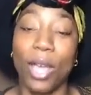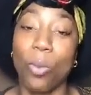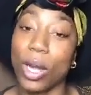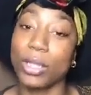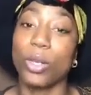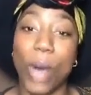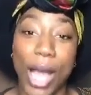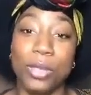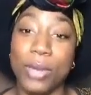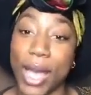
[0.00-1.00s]
and wonder
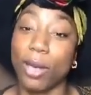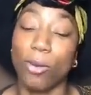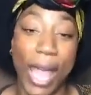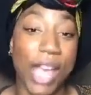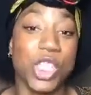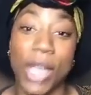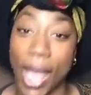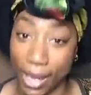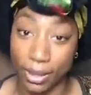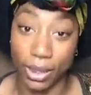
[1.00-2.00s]
why you got a rash and
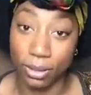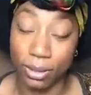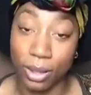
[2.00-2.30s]
acne.